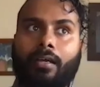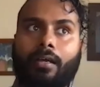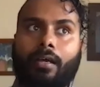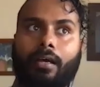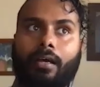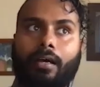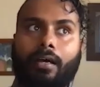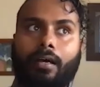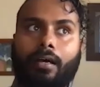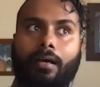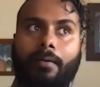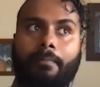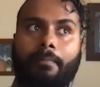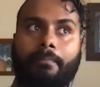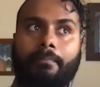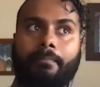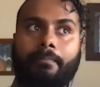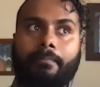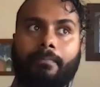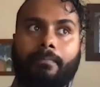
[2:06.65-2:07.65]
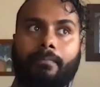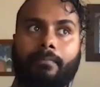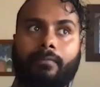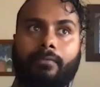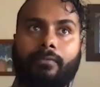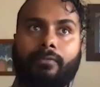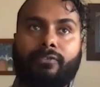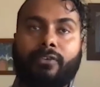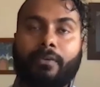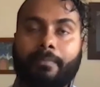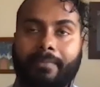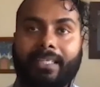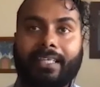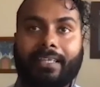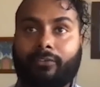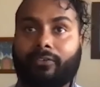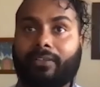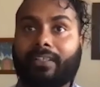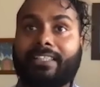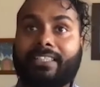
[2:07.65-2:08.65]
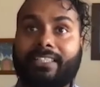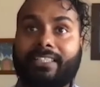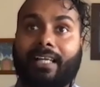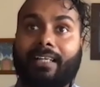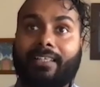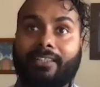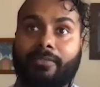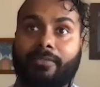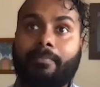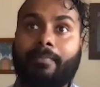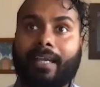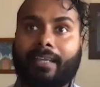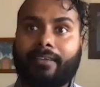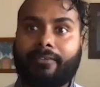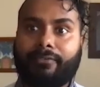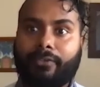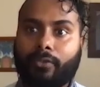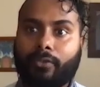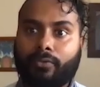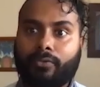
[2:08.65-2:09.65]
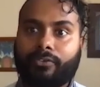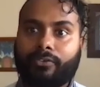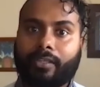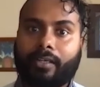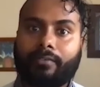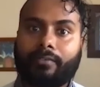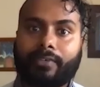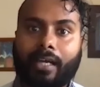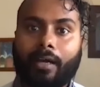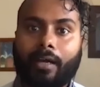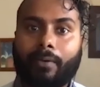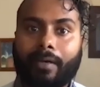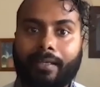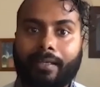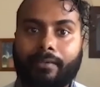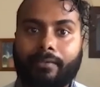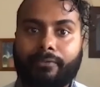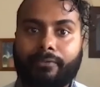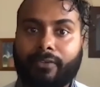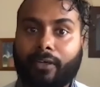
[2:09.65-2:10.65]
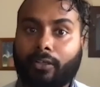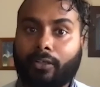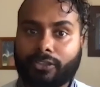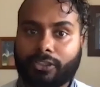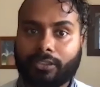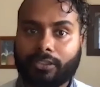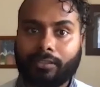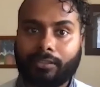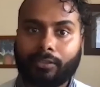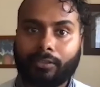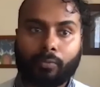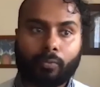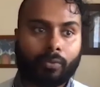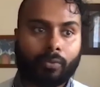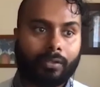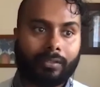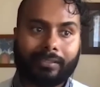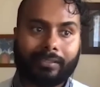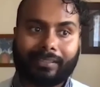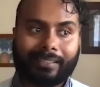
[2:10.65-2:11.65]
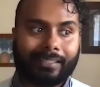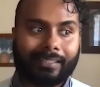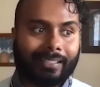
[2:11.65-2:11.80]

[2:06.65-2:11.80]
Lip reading: for me, it really challenged my views of how I function in the world.